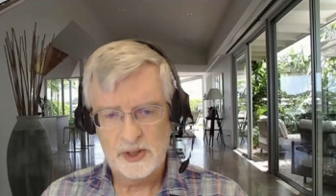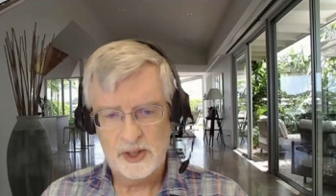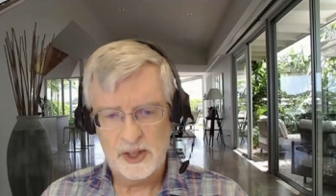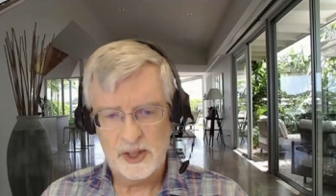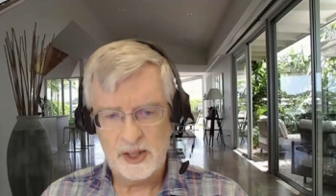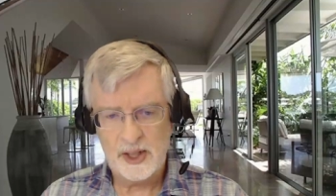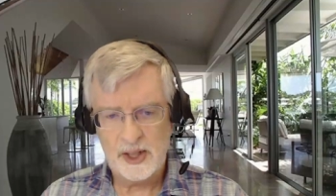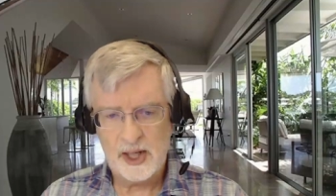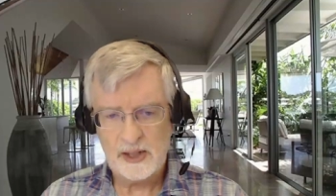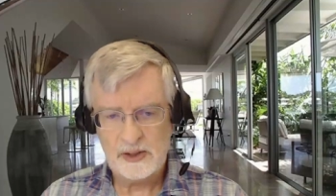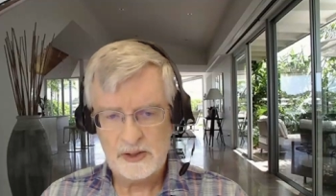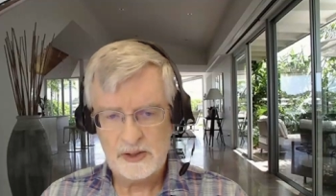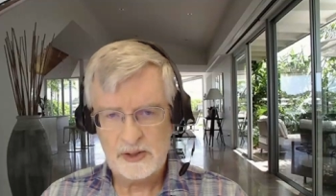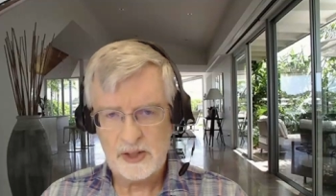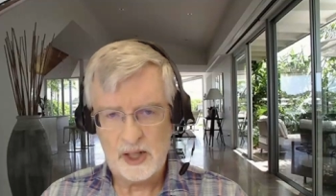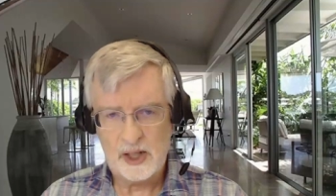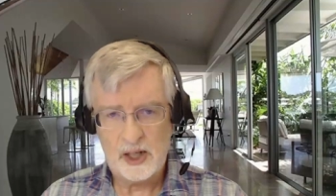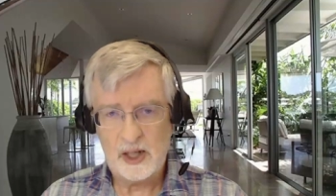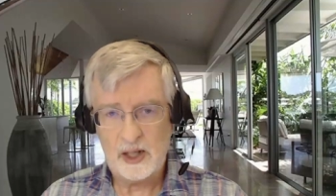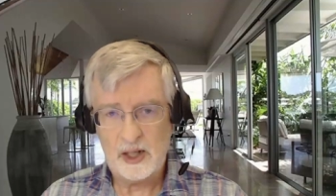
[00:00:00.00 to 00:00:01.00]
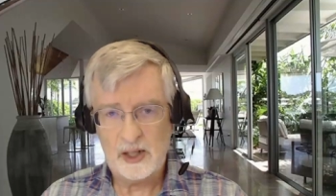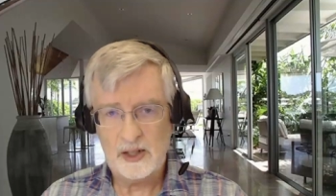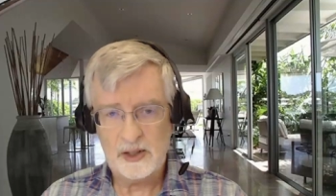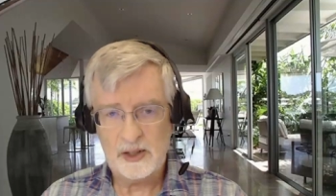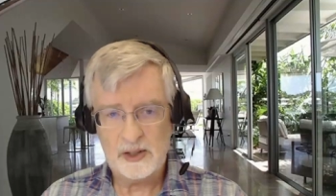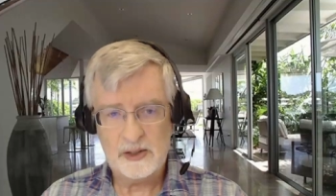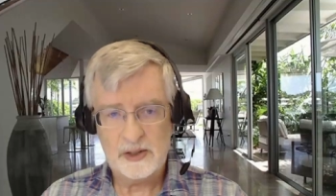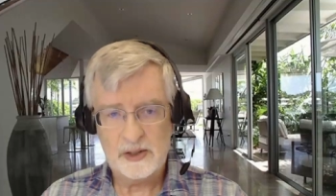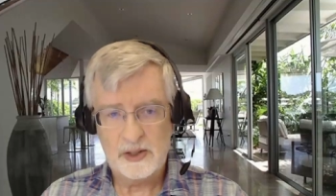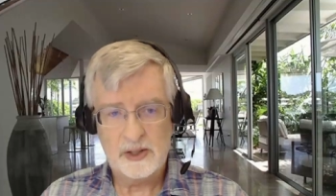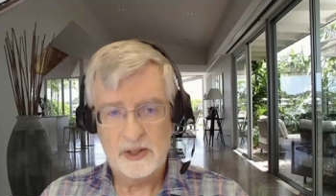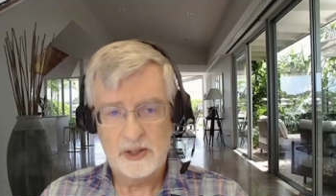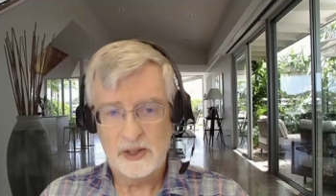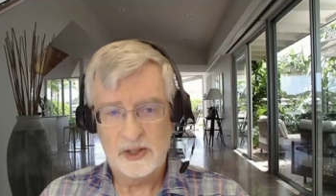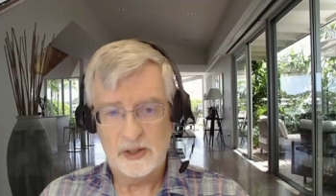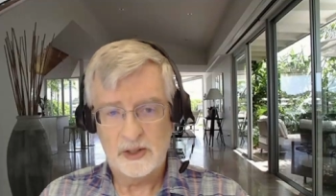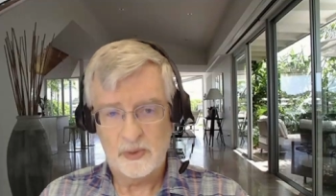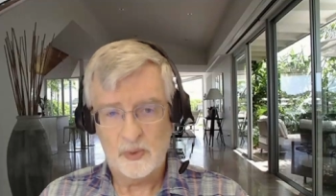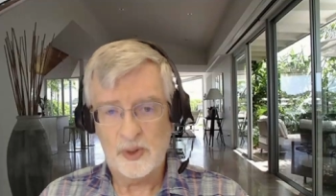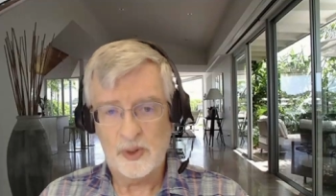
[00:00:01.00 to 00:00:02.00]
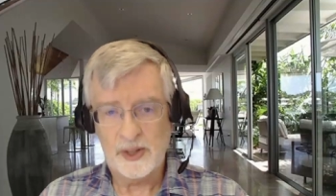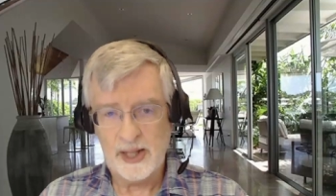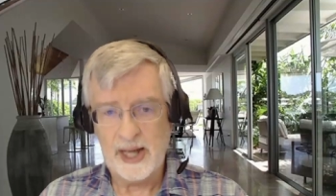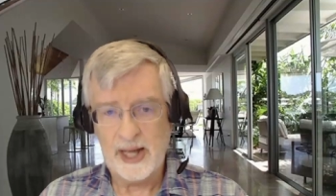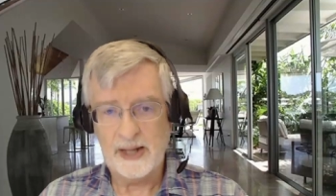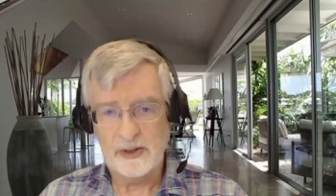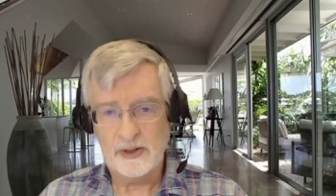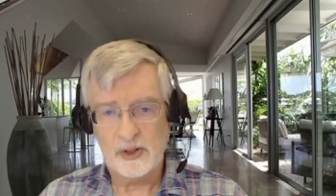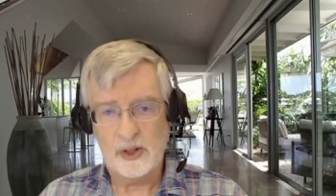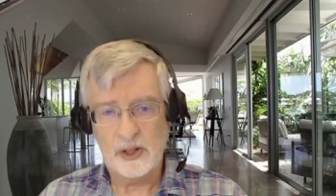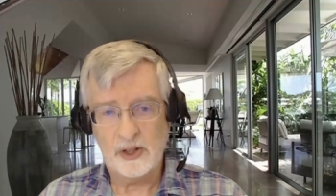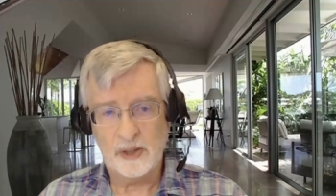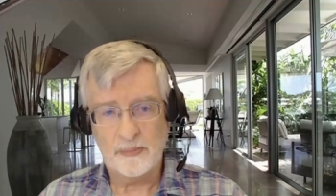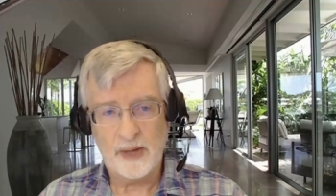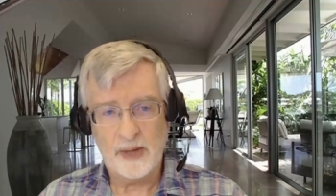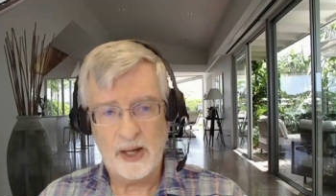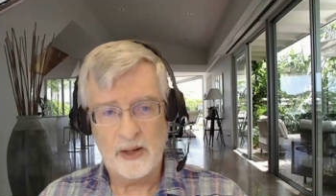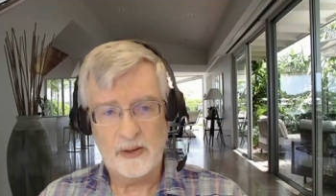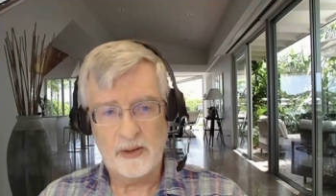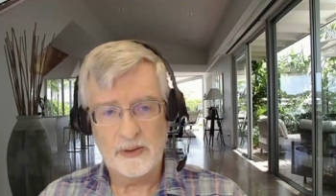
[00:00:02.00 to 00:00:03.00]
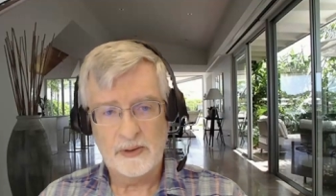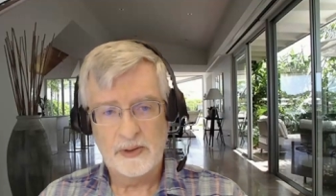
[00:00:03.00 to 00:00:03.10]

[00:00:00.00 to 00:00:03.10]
And that's uh, what that's all about.